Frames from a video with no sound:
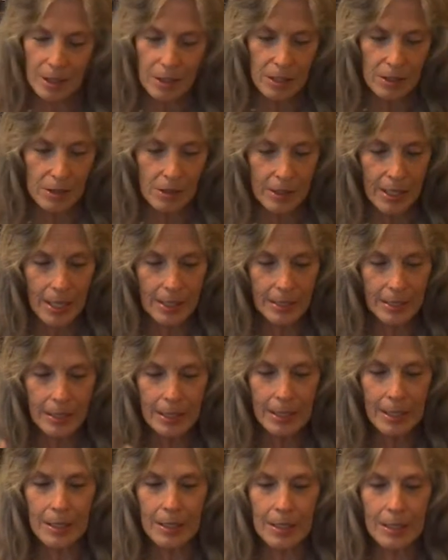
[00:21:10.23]
So that
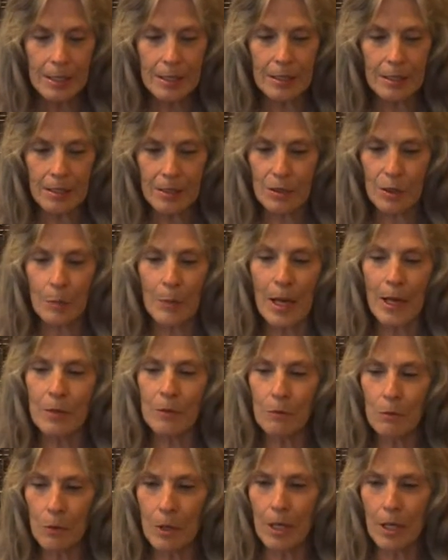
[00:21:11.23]
key is, no
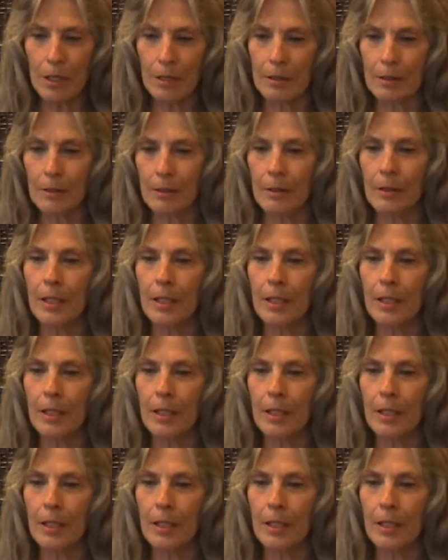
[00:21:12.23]
matter what,